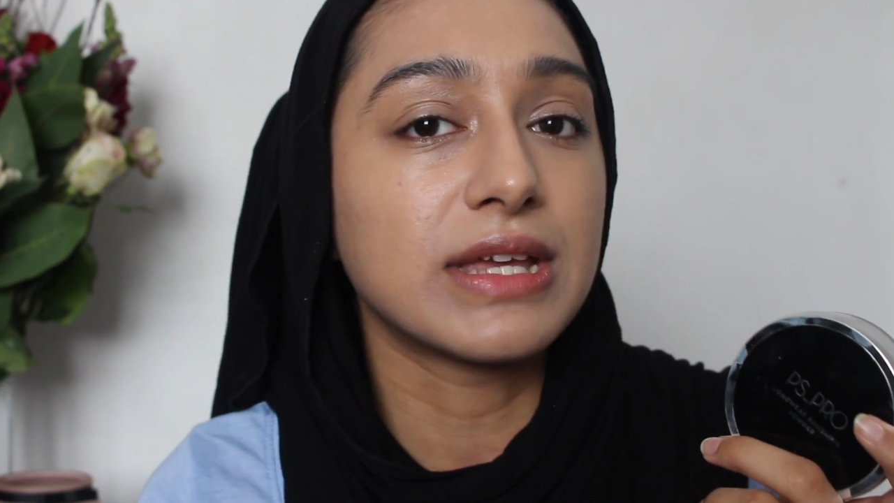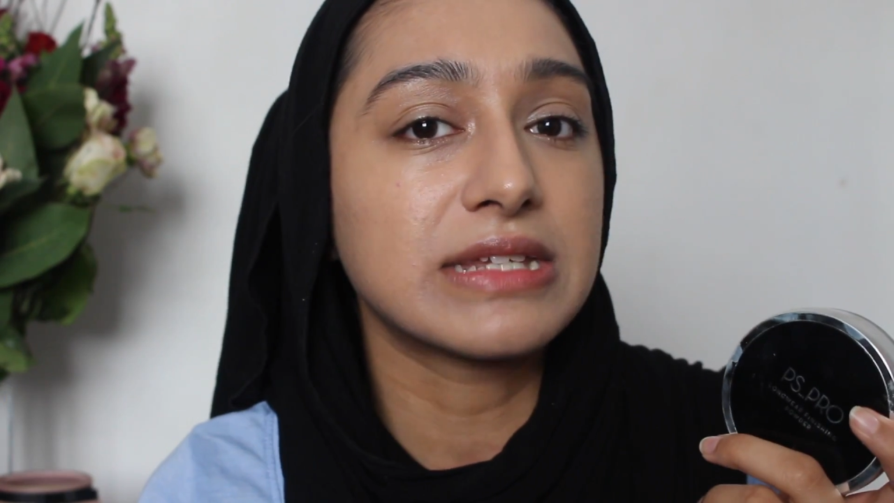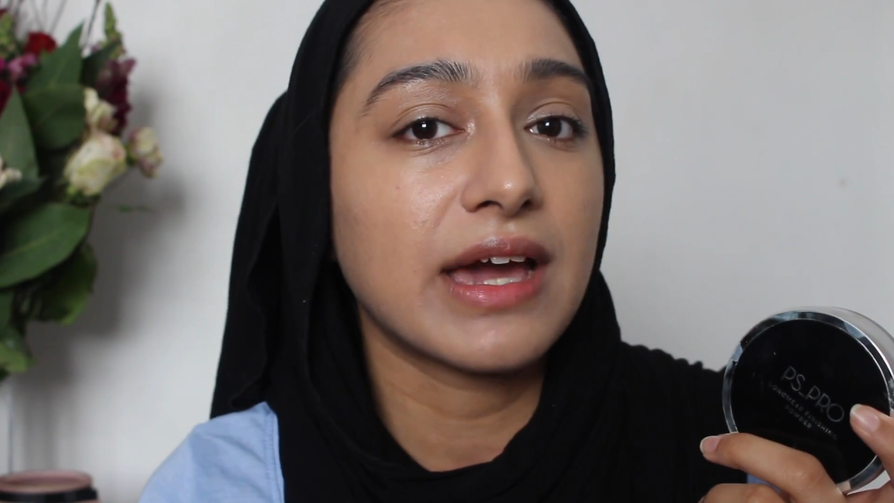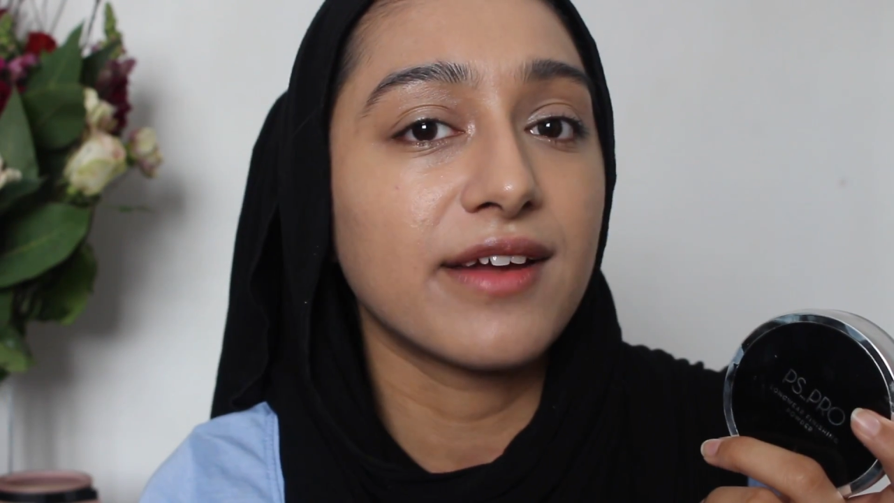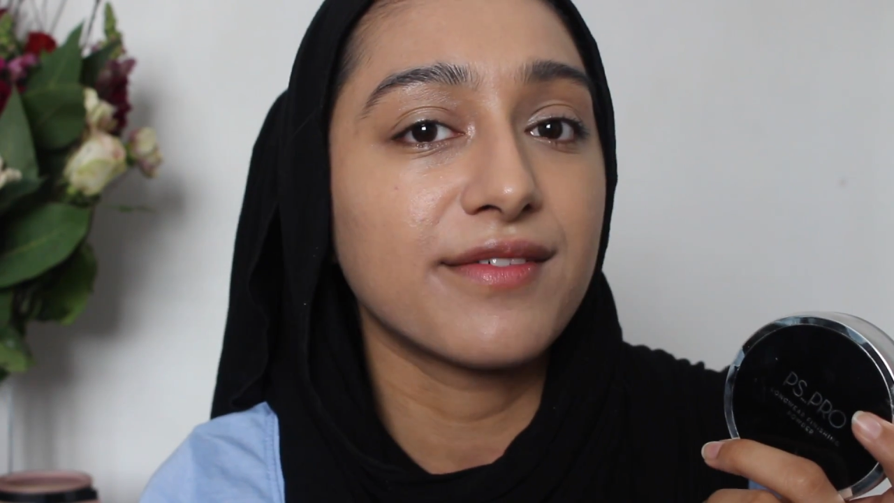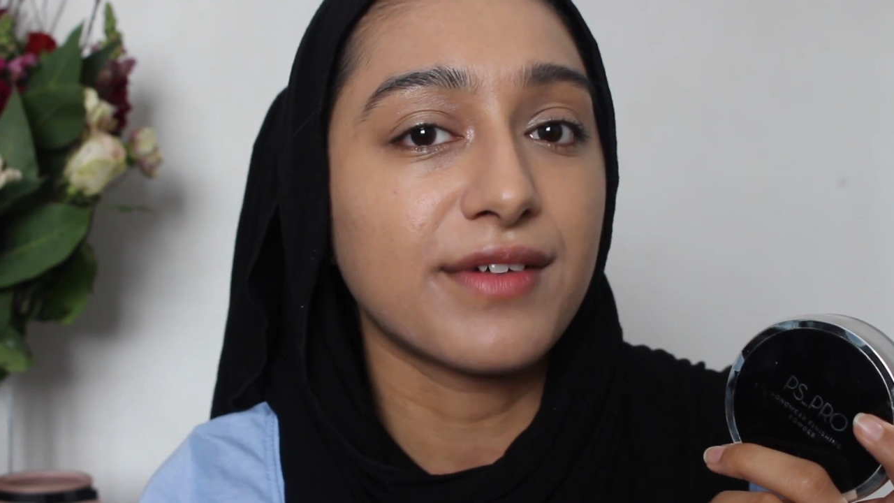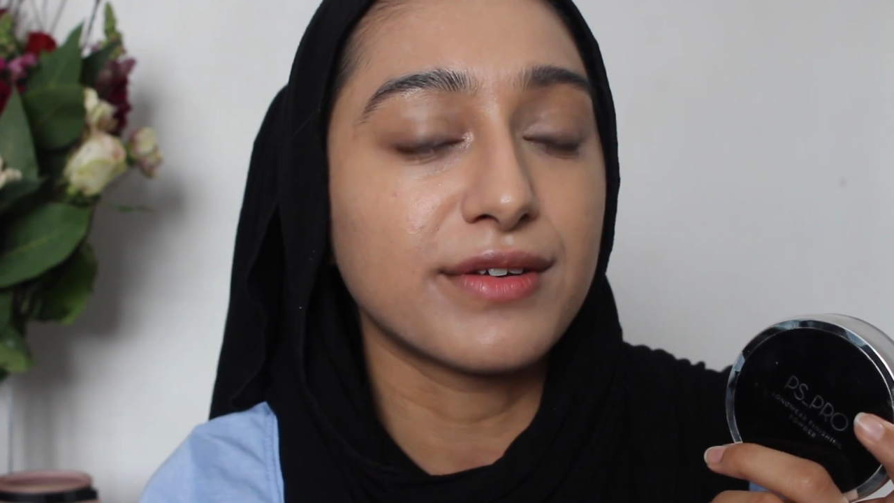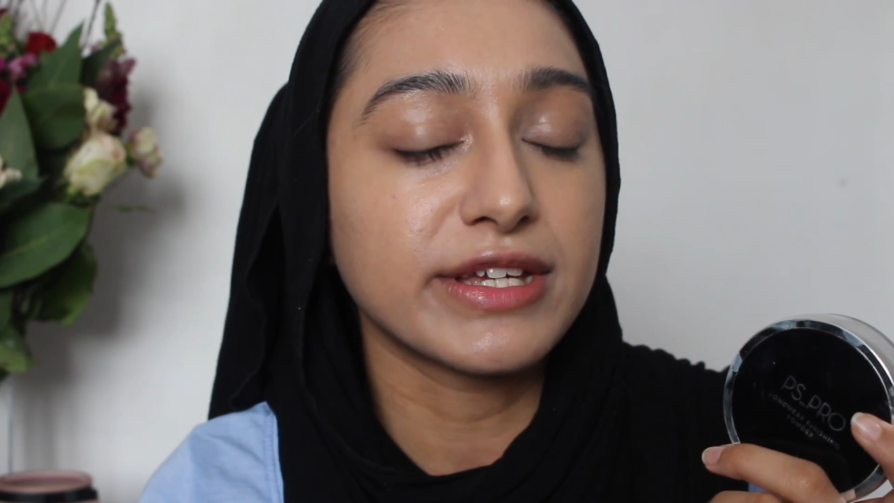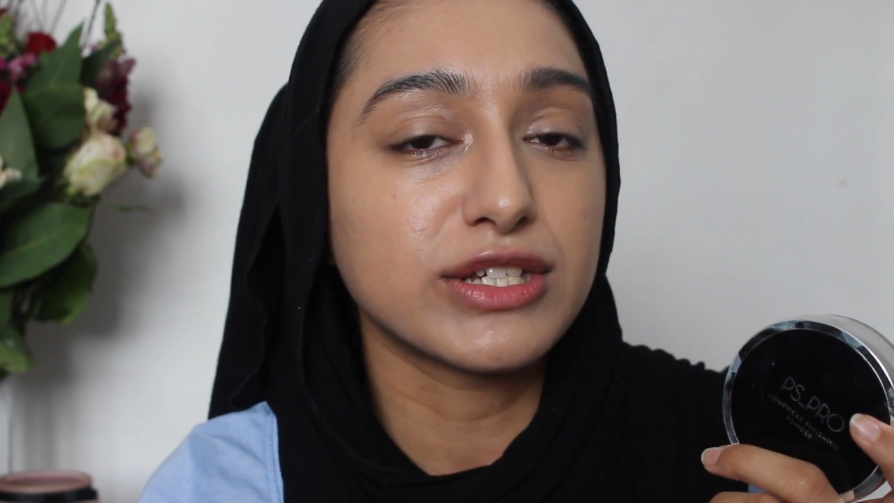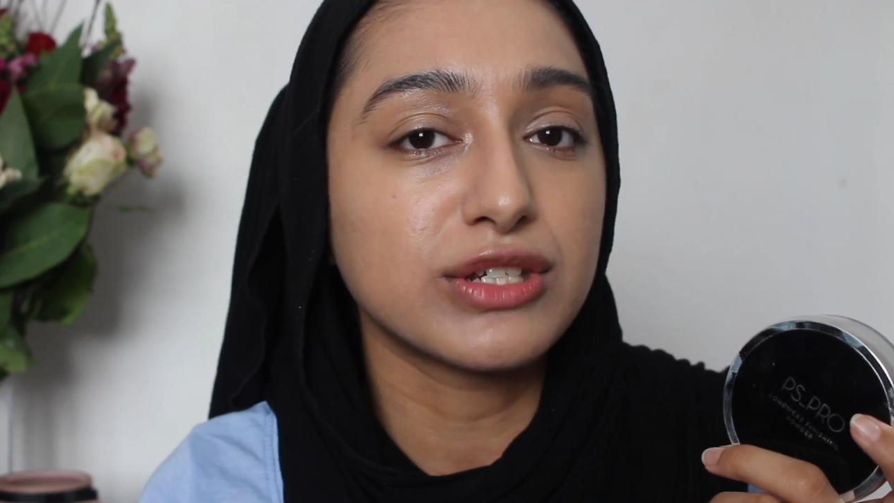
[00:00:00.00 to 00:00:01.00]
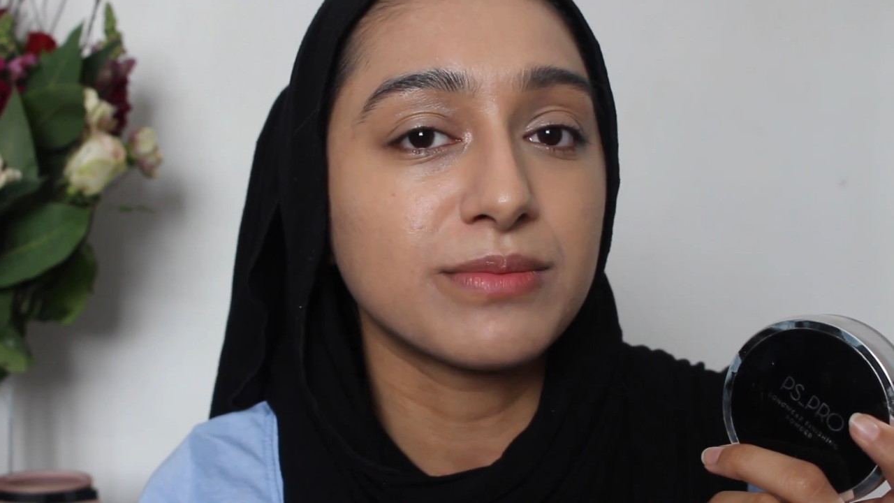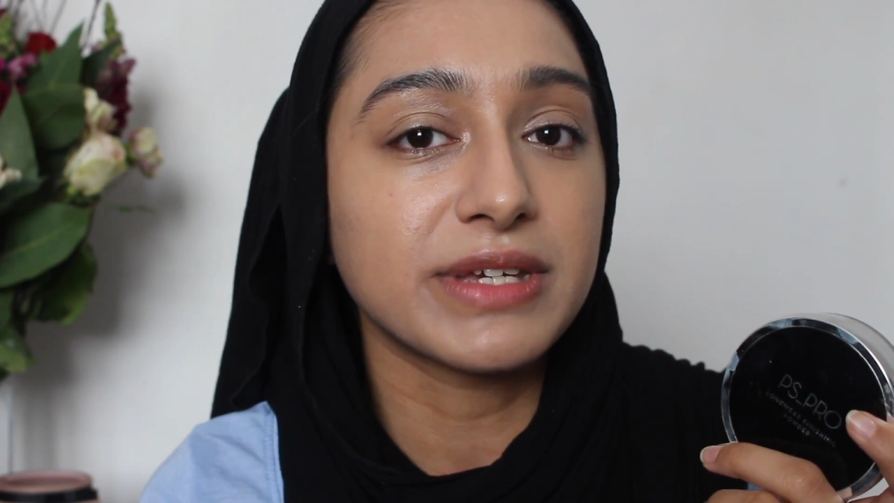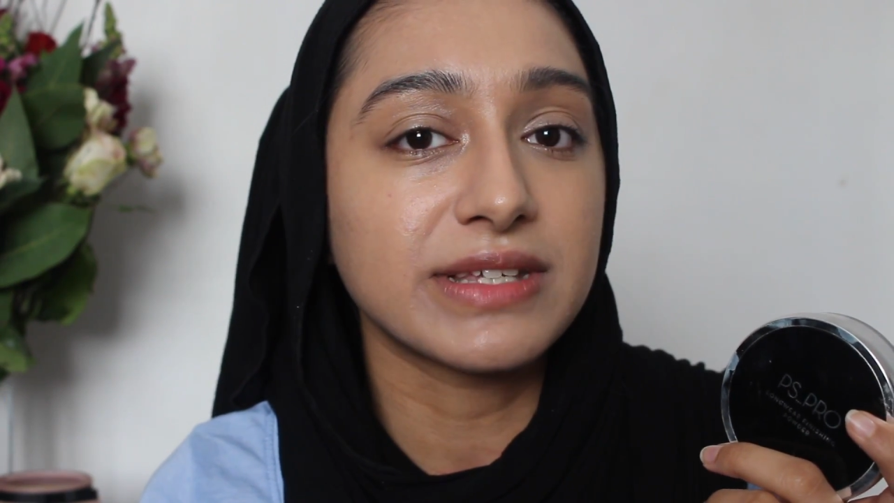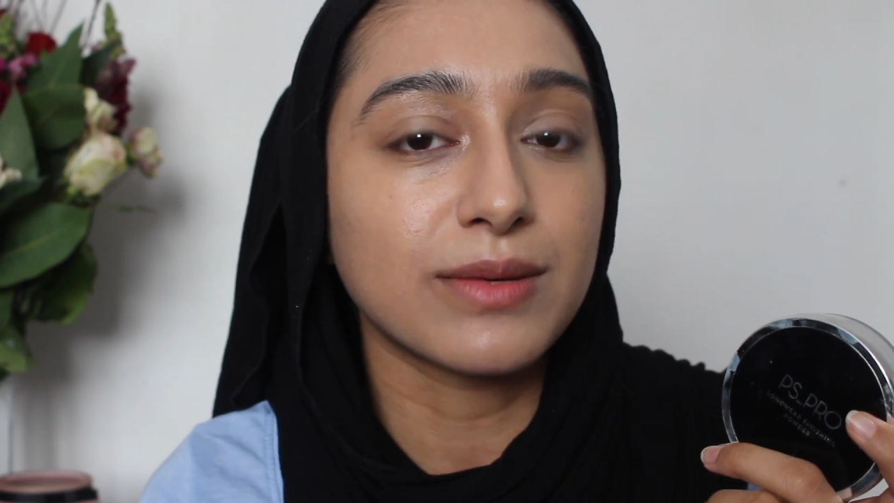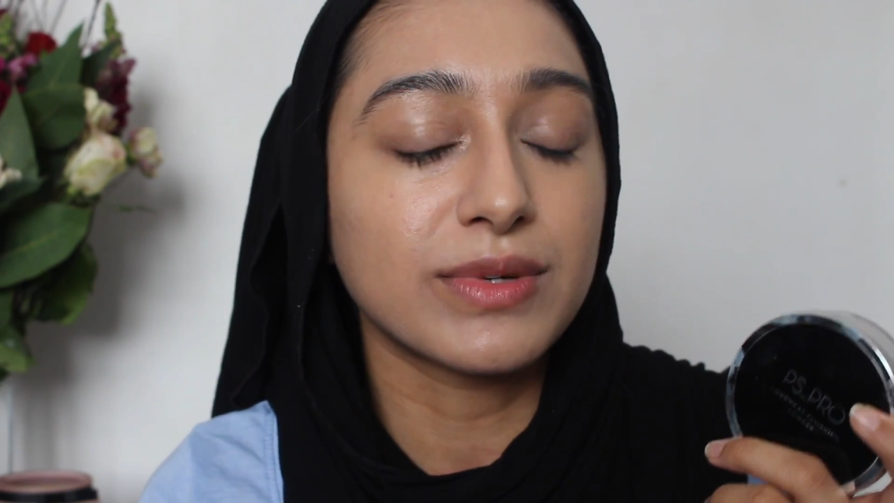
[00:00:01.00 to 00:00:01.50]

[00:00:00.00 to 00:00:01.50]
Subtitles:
entire foundation because I